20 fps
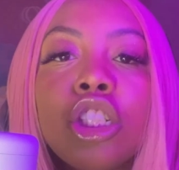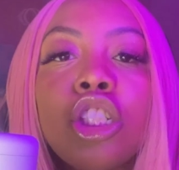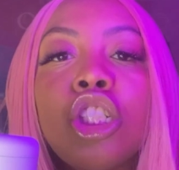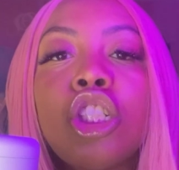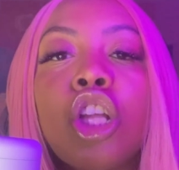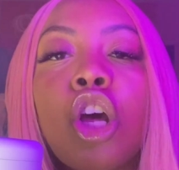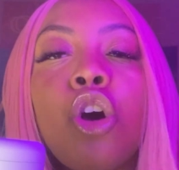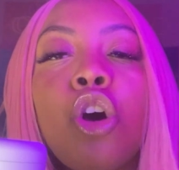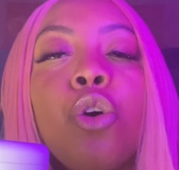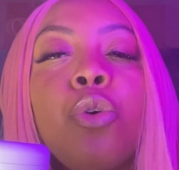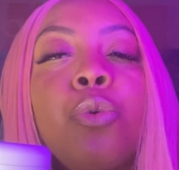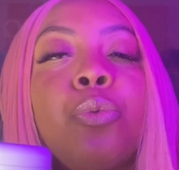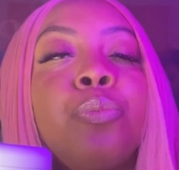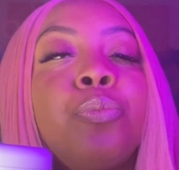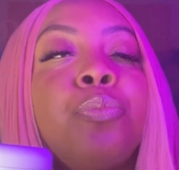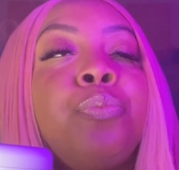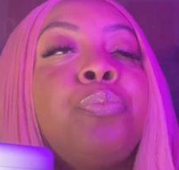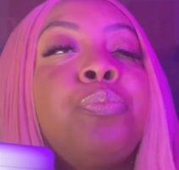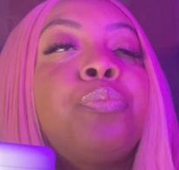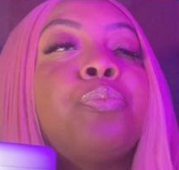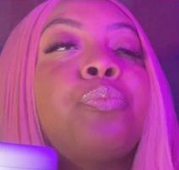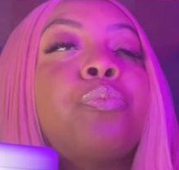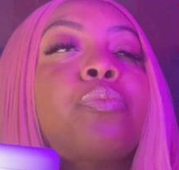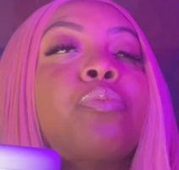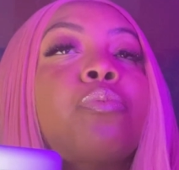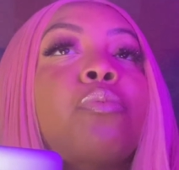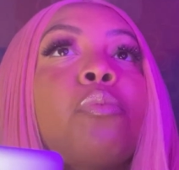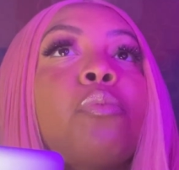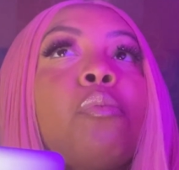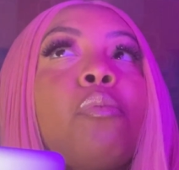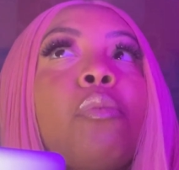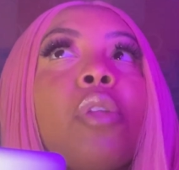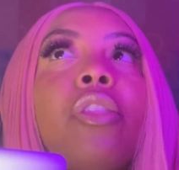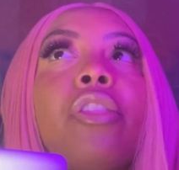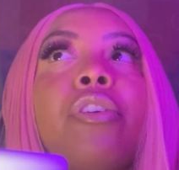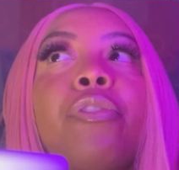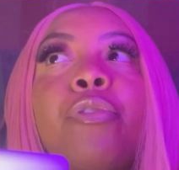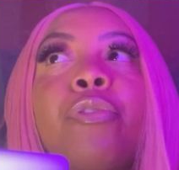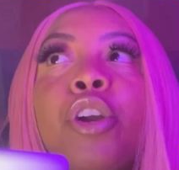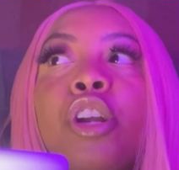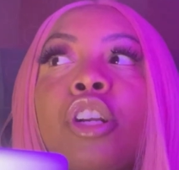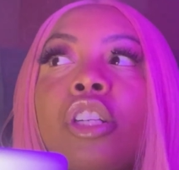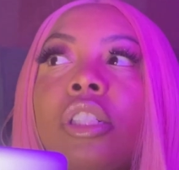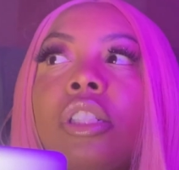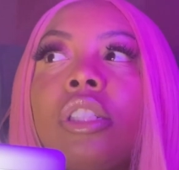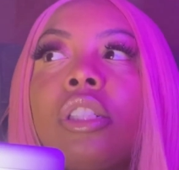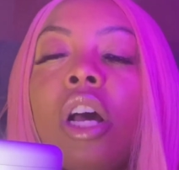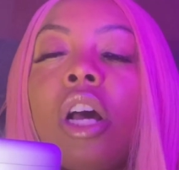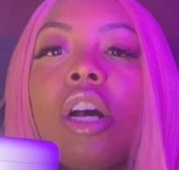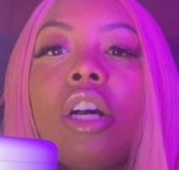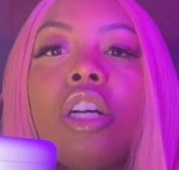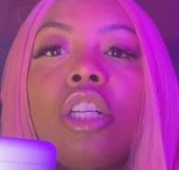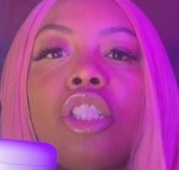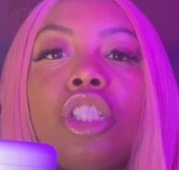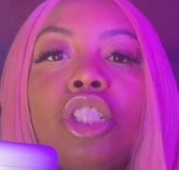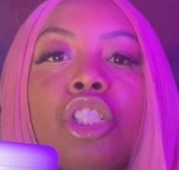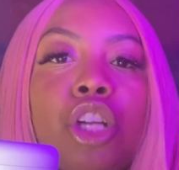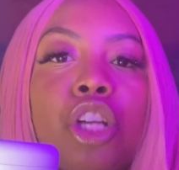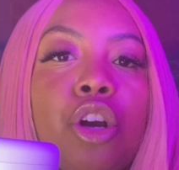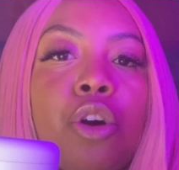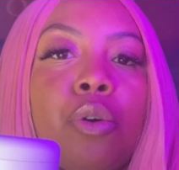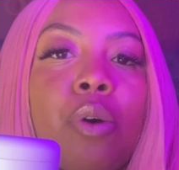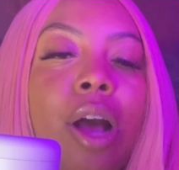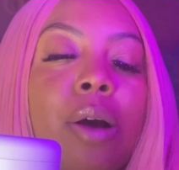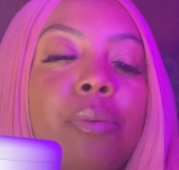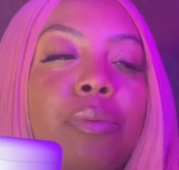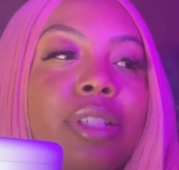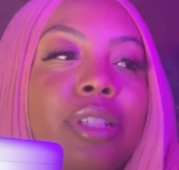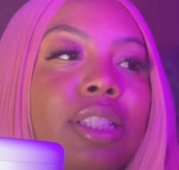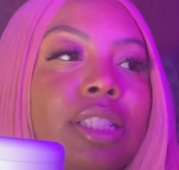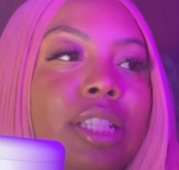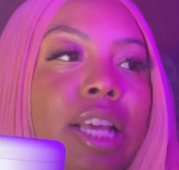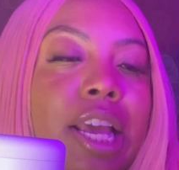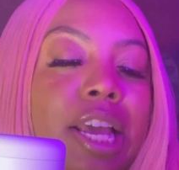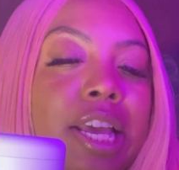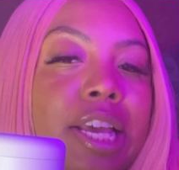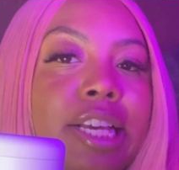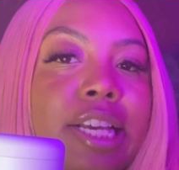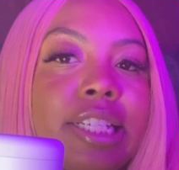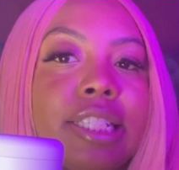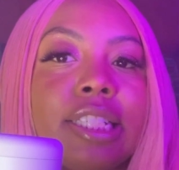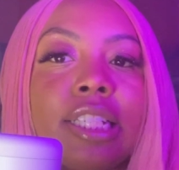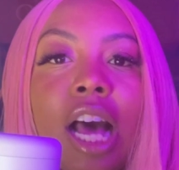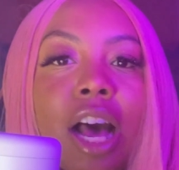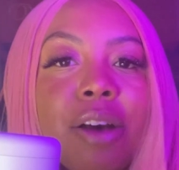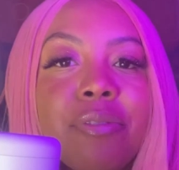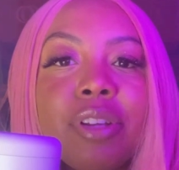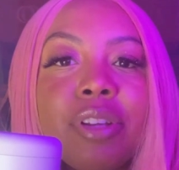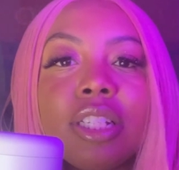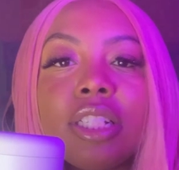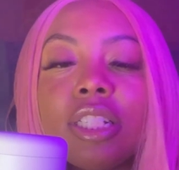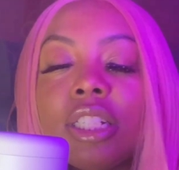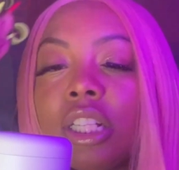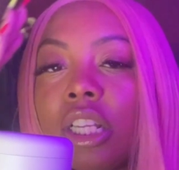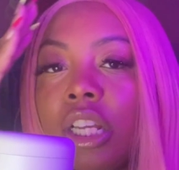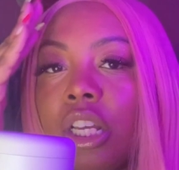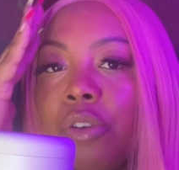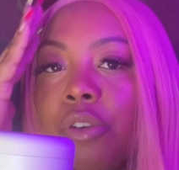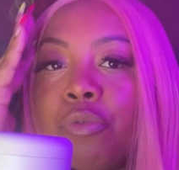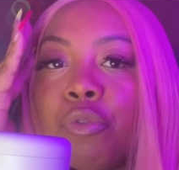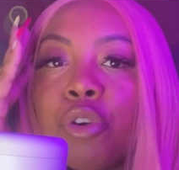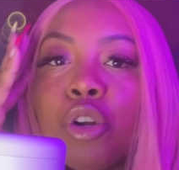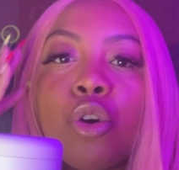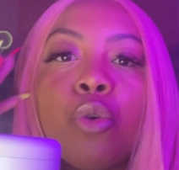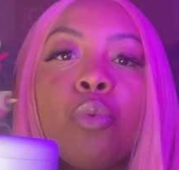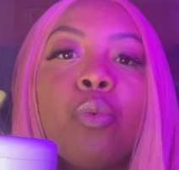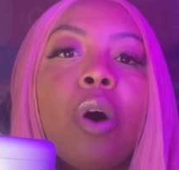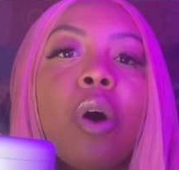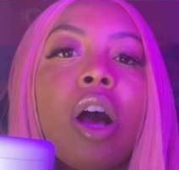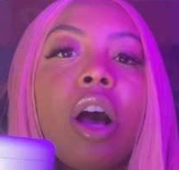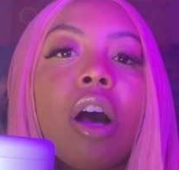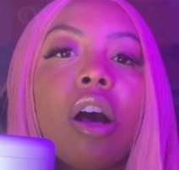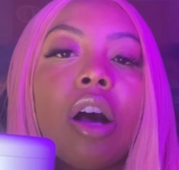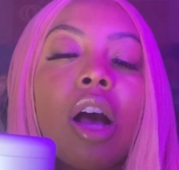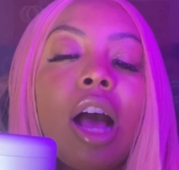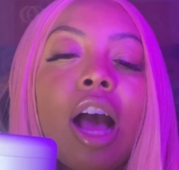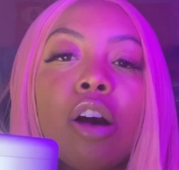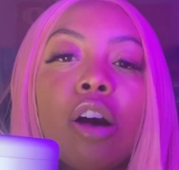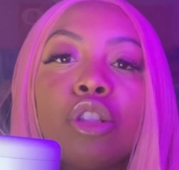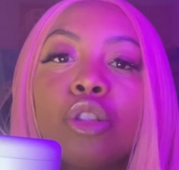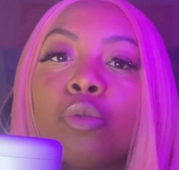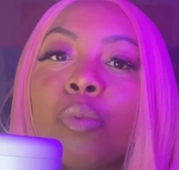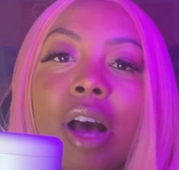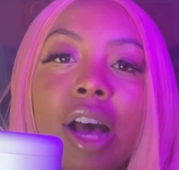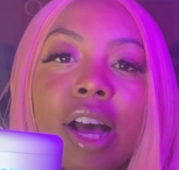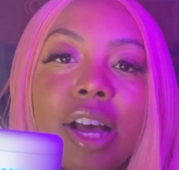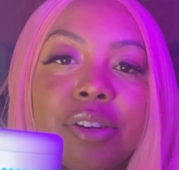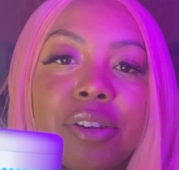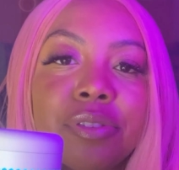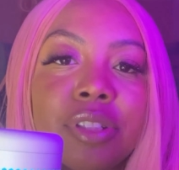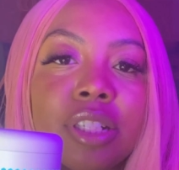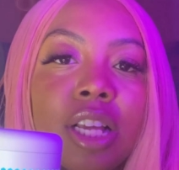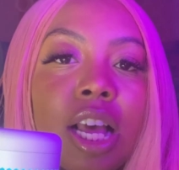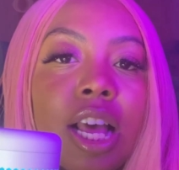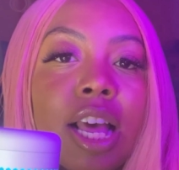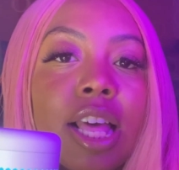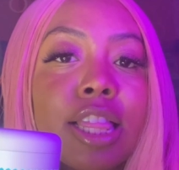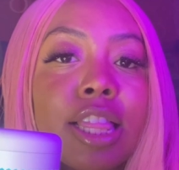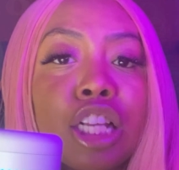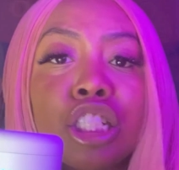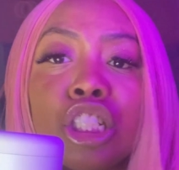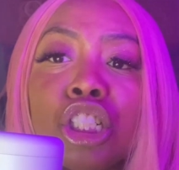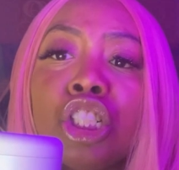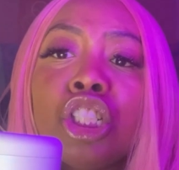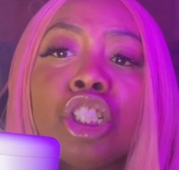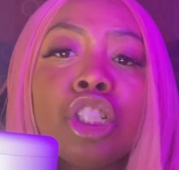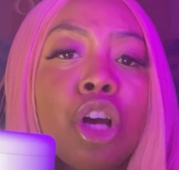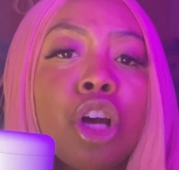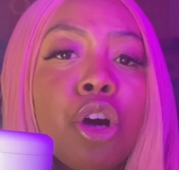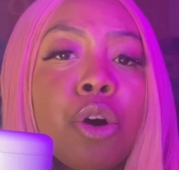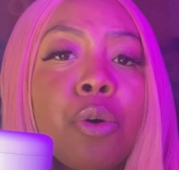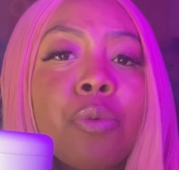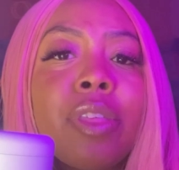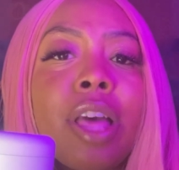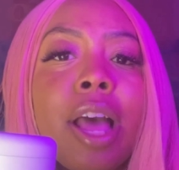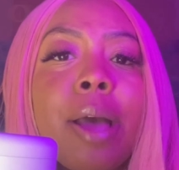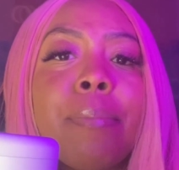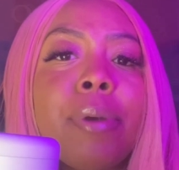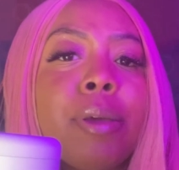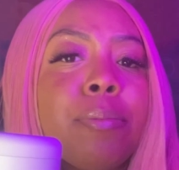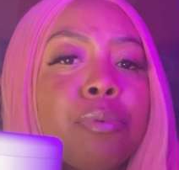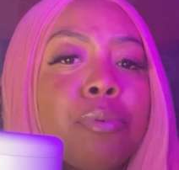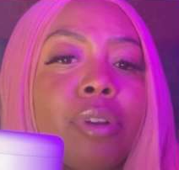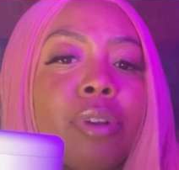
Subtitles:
So the first show I would say is obviously Real Housewives. That's a show that people